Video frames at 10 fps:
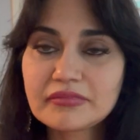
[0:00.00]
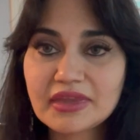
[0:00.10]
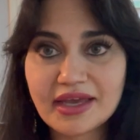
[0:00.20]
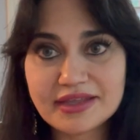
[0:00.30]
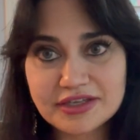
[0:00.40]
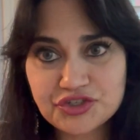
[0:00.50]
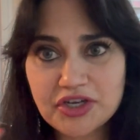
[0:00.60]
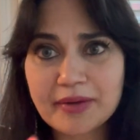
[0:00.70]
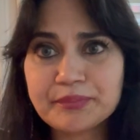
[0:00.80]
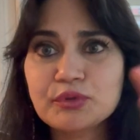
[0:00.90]
and then
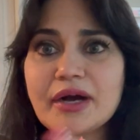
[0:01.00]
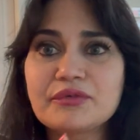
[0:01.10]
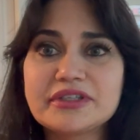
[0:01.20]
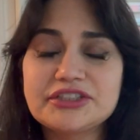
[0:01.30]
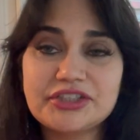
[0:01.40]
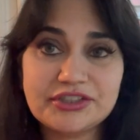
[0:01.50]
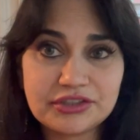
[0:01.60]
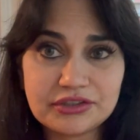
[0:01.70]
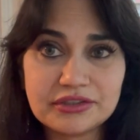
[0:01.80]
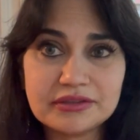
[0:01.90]
shampoo out with a
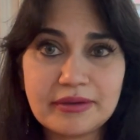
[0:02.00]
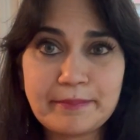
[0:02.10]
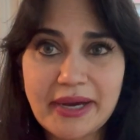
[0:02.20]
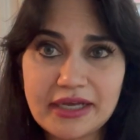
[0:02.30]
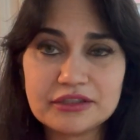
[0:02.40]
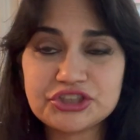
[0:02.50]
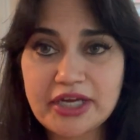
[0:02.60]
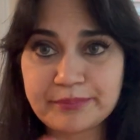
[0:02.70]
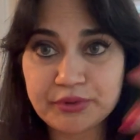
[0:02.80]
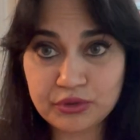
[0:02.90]
gentle, mild
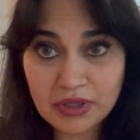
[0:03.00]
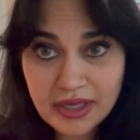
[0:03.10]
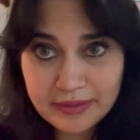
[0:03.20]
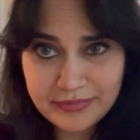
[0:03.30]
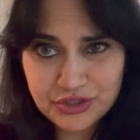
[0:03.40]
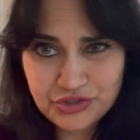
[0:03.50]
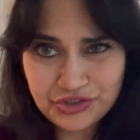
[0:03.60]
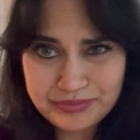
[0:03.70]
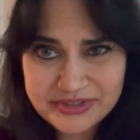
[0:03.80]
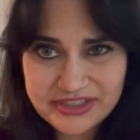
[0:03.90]
shampoo. Make sure you
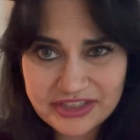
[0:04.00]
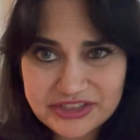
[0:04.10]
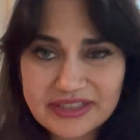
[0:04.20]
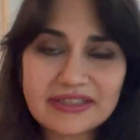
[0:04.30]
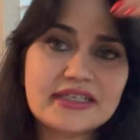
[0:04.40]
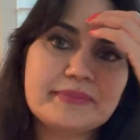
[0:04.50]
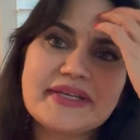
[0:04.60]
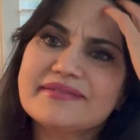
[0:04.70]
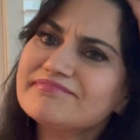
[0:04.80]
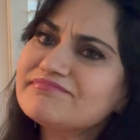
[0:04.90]
massage it a little
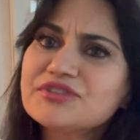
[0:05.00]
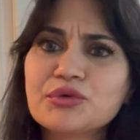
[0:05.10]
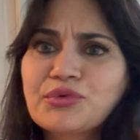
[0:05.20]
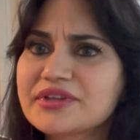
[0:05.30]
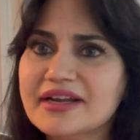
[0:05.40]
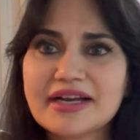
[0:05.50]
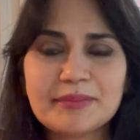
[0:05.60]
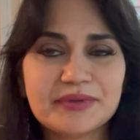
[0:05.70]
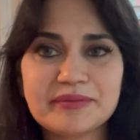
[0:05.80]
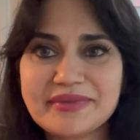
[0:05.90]
bit, no more than a
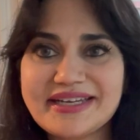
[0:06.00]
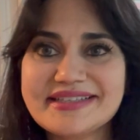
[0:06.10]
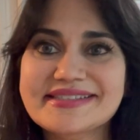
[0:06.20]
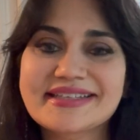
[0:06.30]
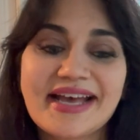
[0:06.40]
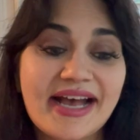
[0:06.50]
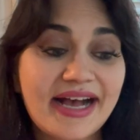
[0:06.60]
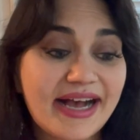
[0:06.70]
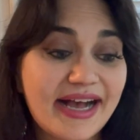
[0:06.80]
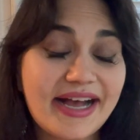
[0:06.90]
couple of minutes,
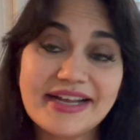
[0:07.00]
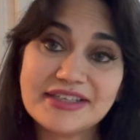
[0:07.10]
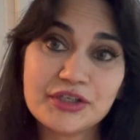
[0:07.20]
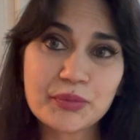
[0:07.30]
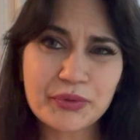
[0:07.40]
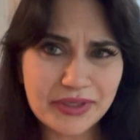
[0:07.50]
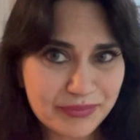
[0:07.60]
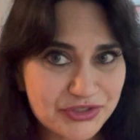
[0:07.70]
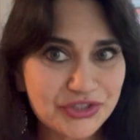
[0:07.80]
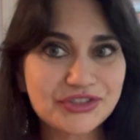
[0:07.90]
and you're pretty
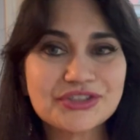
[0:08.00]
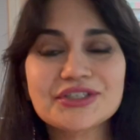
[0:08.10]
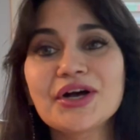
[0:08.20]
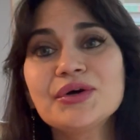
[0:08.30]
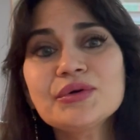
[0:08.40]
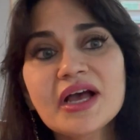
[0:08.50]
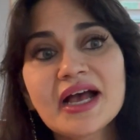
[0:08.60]
much good to go.